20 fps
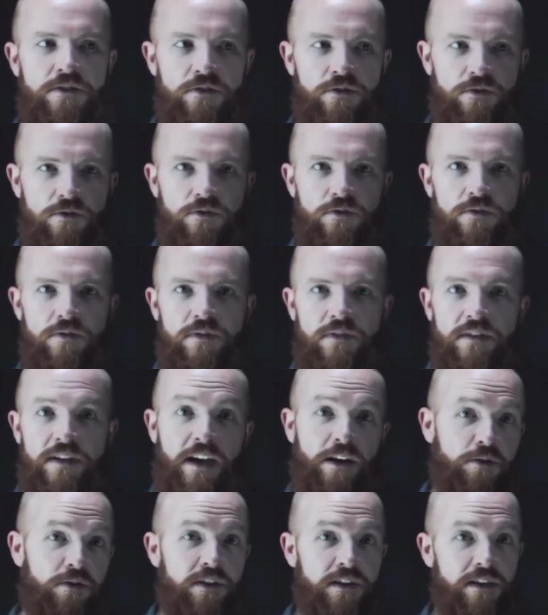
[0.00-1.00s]
to
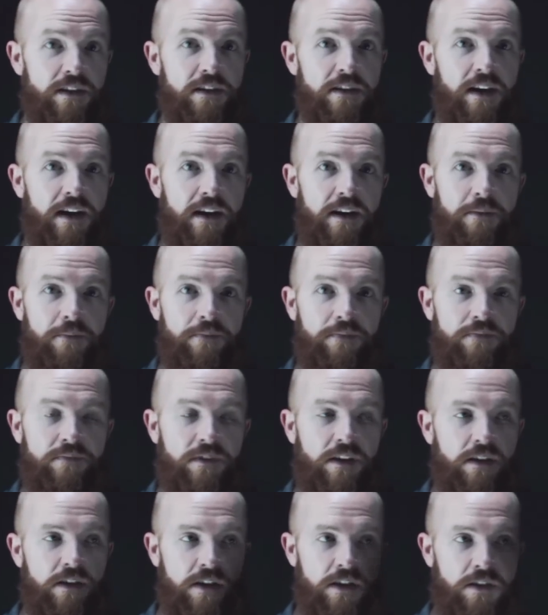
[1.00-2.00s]
not only um,
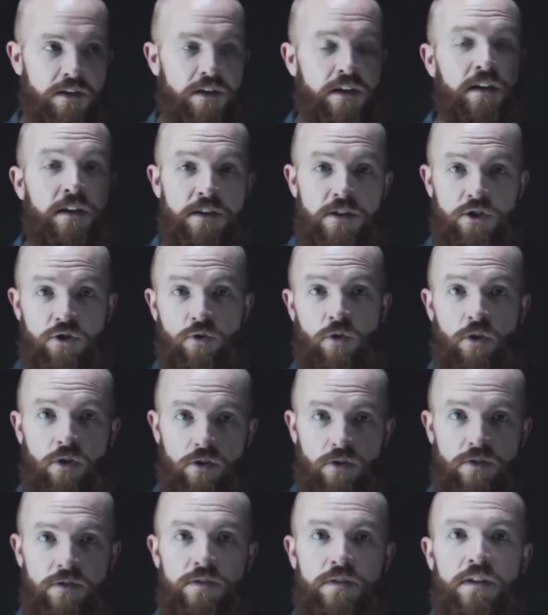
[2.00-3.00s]
con
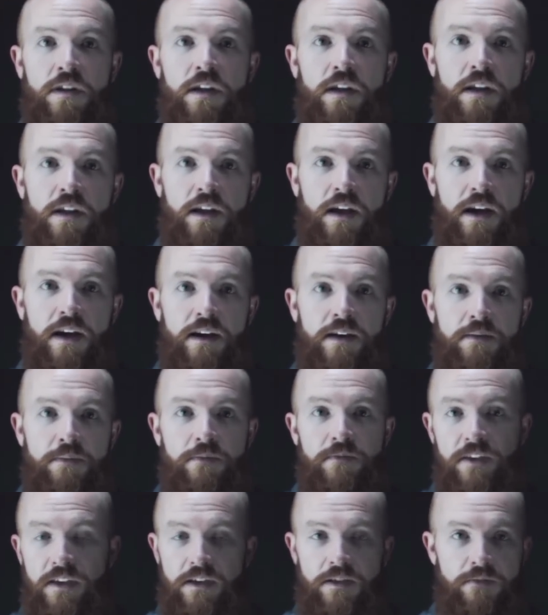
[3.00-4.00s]
control uh,
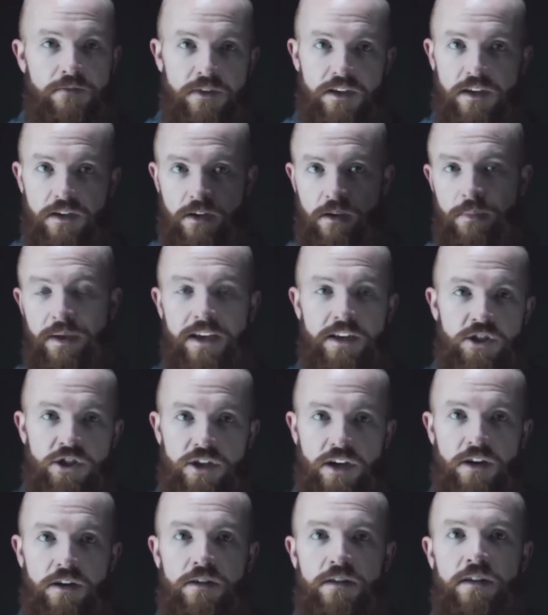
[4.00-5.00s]
via via command
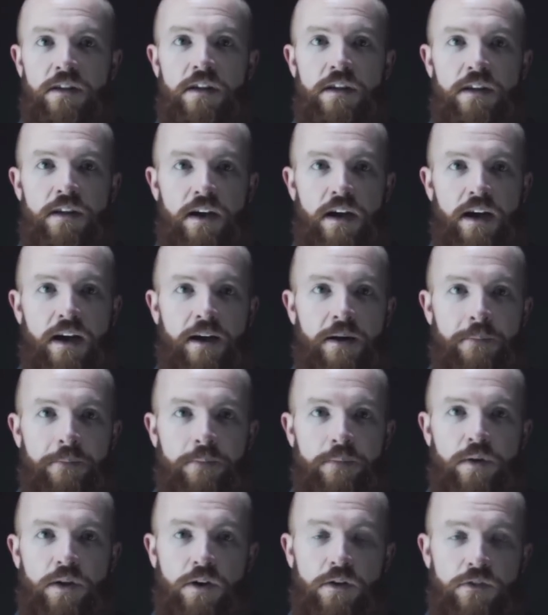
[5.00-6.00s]
shell,
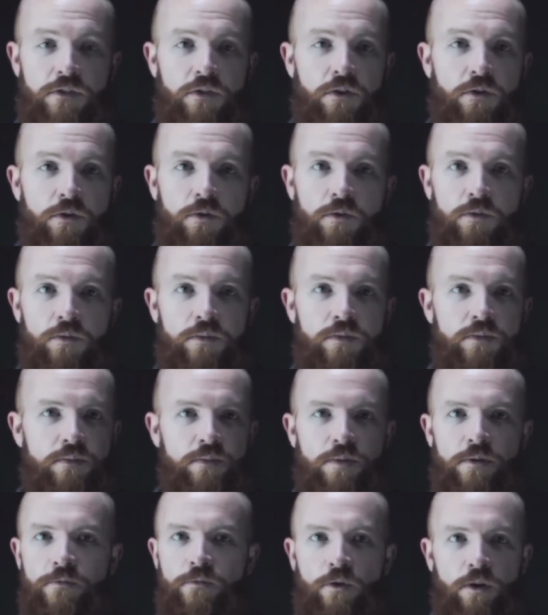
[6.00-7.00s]
um, but also
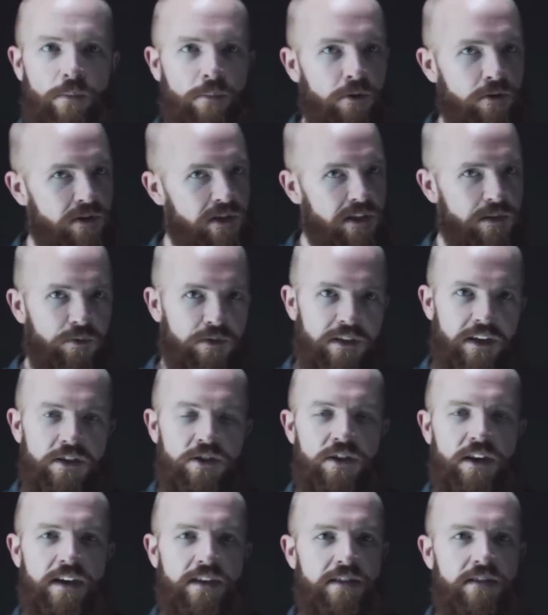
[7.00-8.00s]
perform post
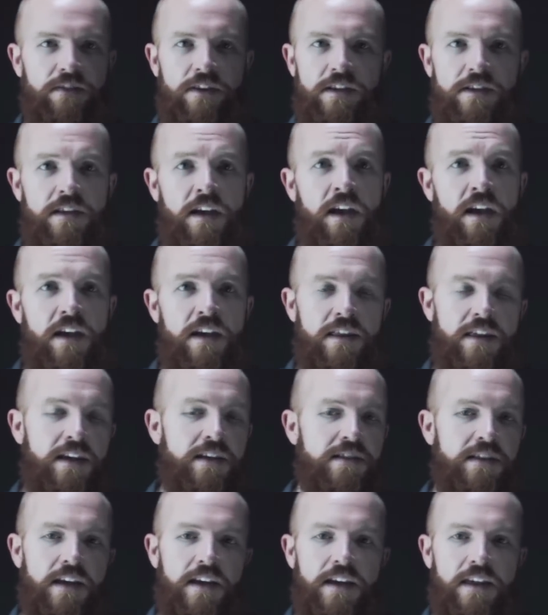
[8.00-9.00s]
exploitation activities.
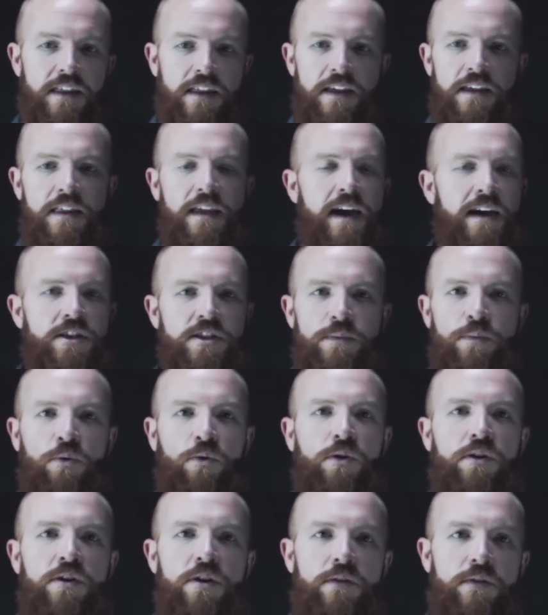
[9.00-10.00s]
Things like they, they actually
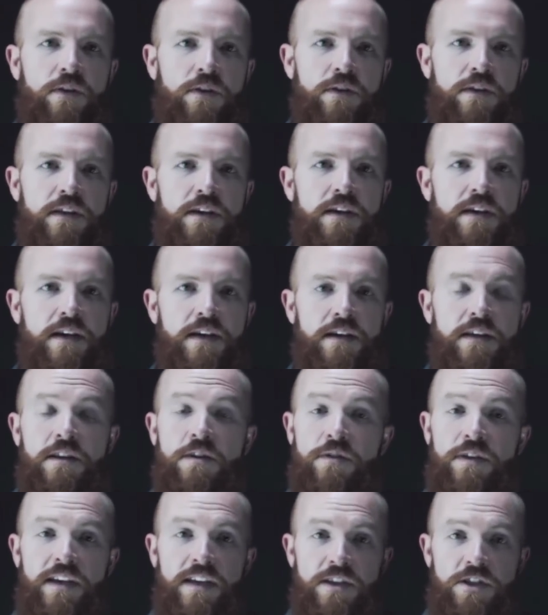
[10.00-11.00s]
ported over the uh, you
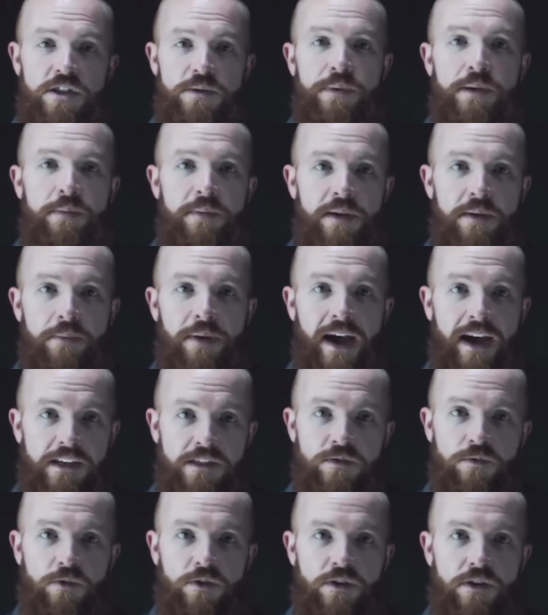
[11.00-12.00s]
know get GPP
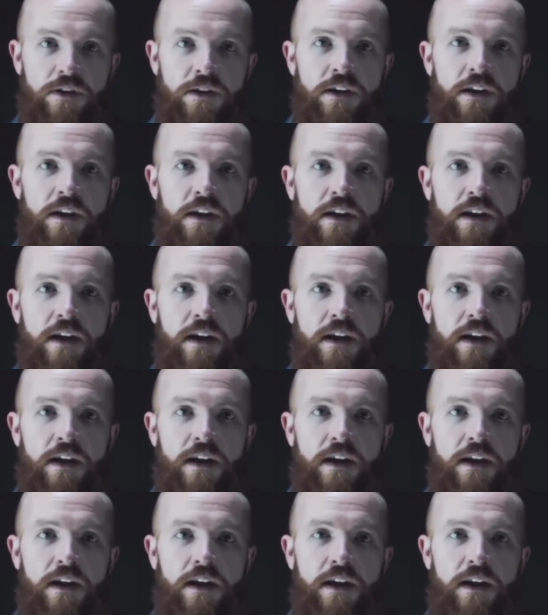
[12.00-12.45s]
password